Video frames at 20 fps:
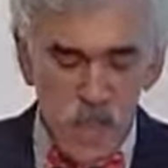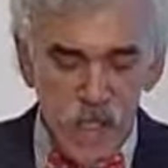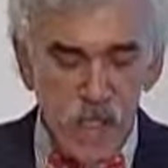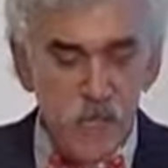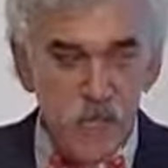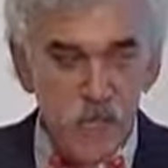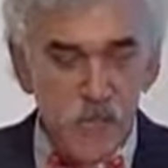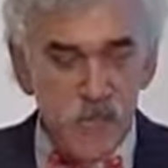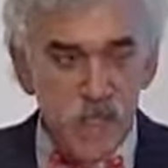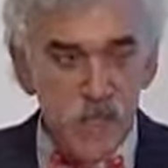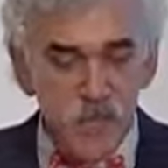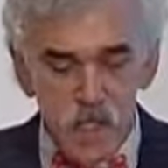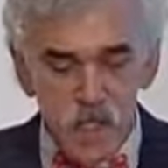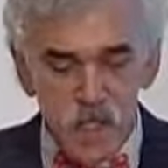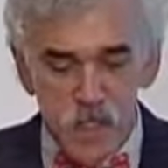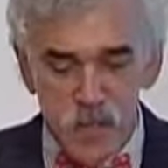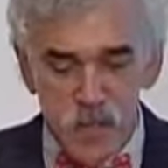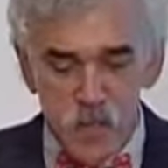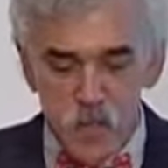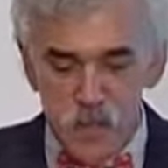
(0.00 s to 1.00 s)
Ms.
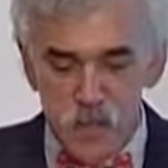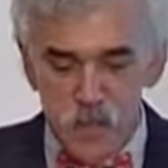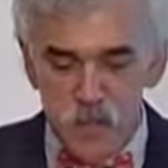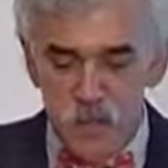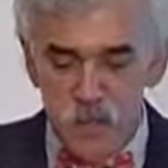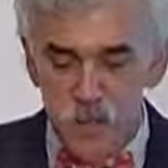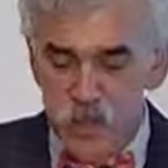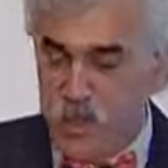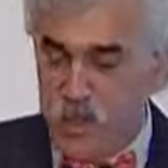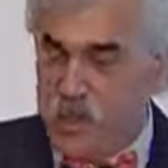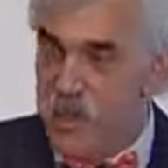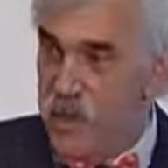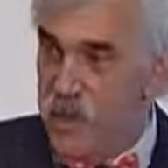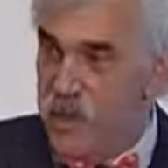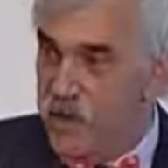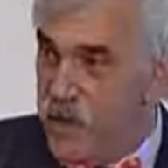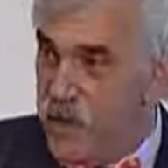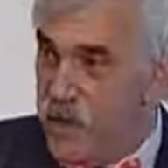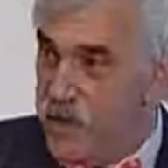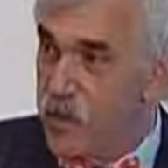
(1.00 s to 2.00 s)
Livni was born in Tel
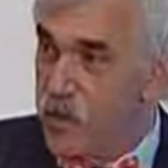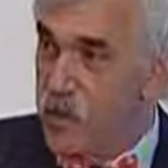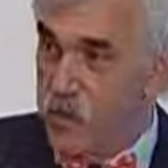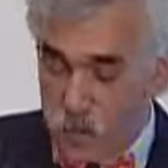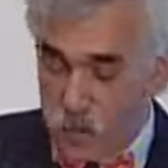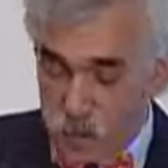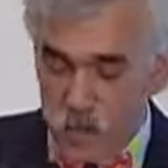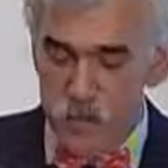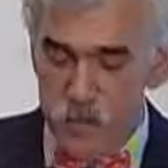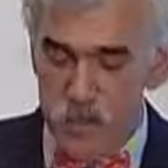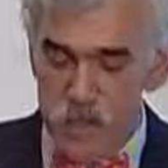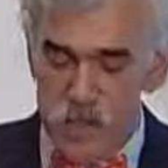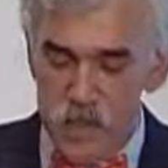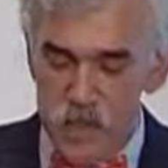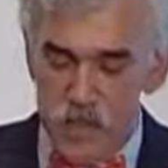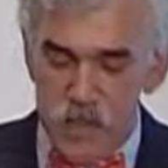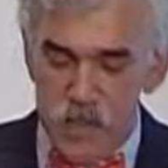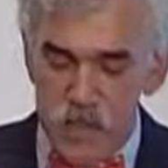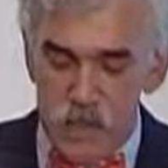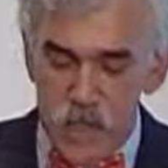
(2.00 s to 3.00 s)
Aviv and grew up in
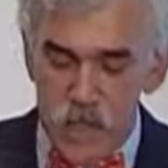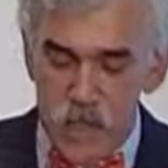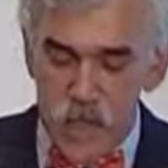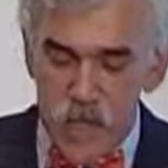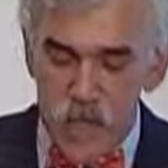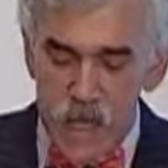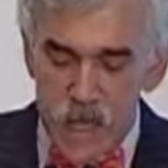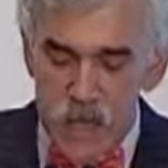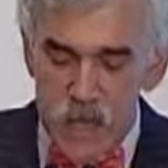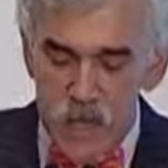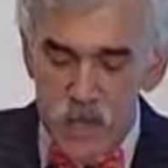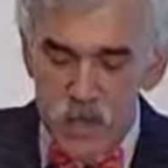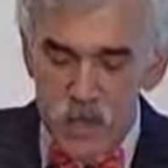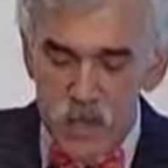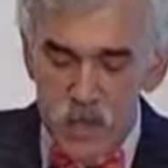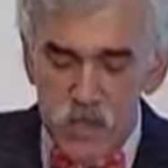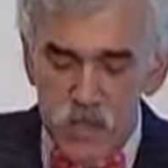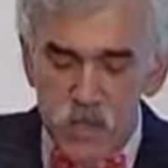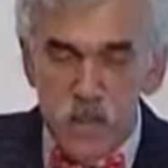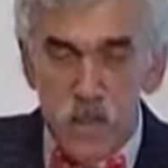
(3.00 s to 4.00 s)
Israel and
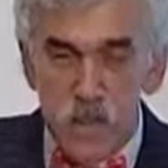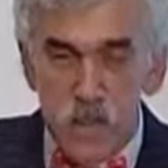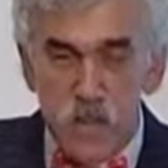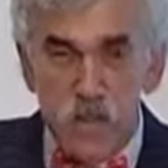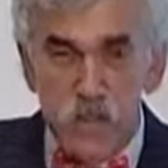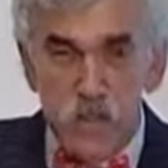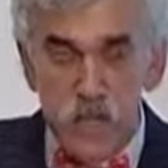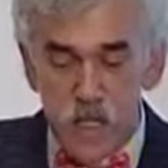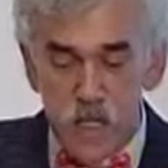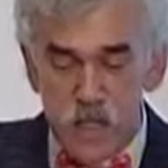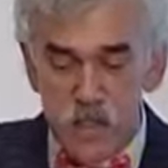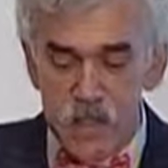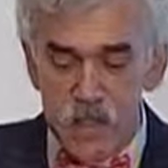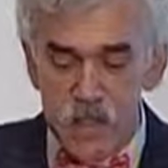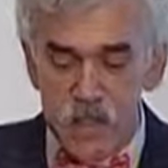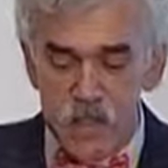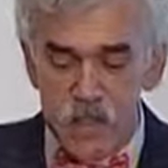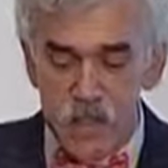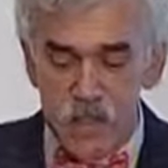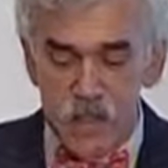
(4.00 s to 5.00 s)
served as a lieutenant
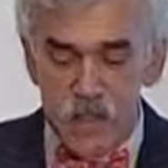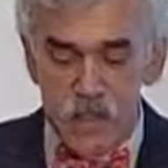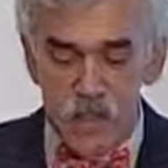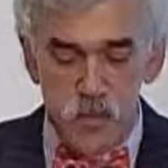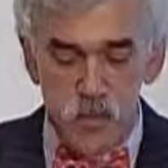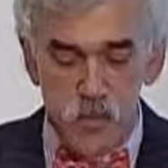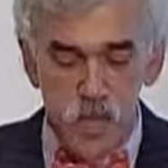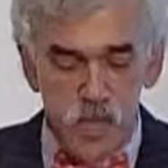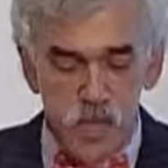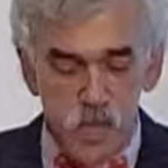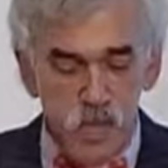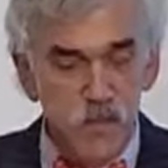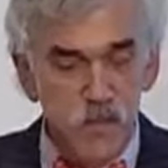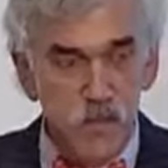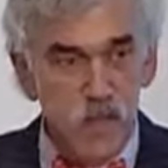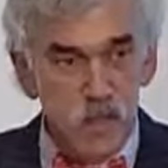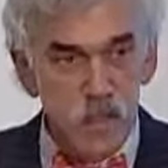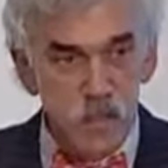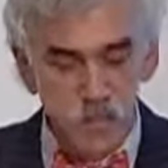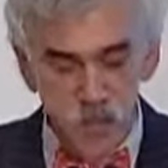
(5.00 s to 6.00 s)
in the Israeli
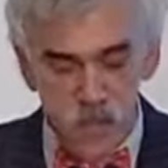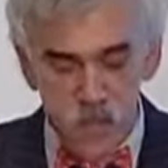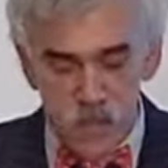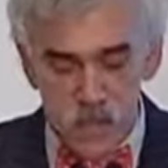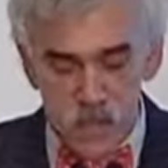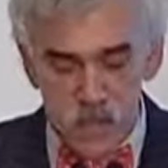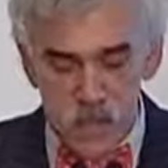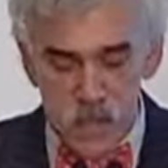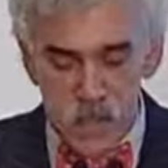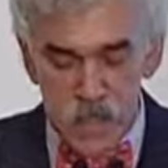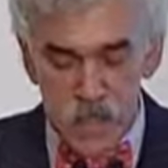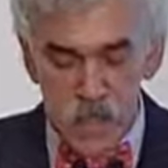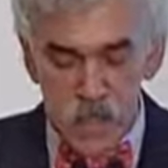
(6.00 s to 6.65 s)
Defense Forces.